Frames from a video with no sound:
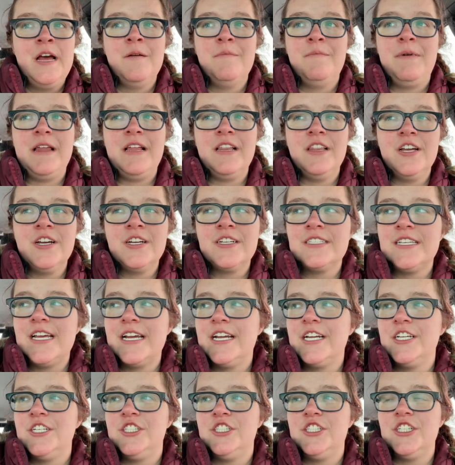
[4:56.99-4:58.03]
but it looks
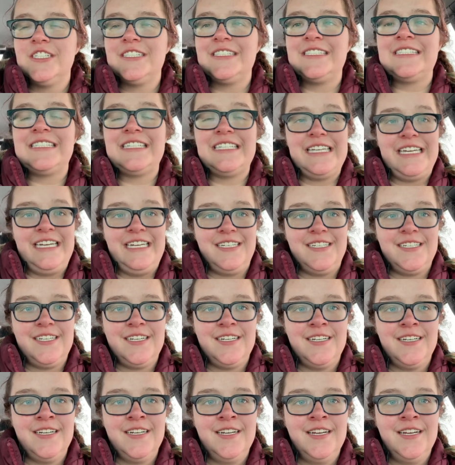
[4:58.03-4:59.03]
like it's just sleet.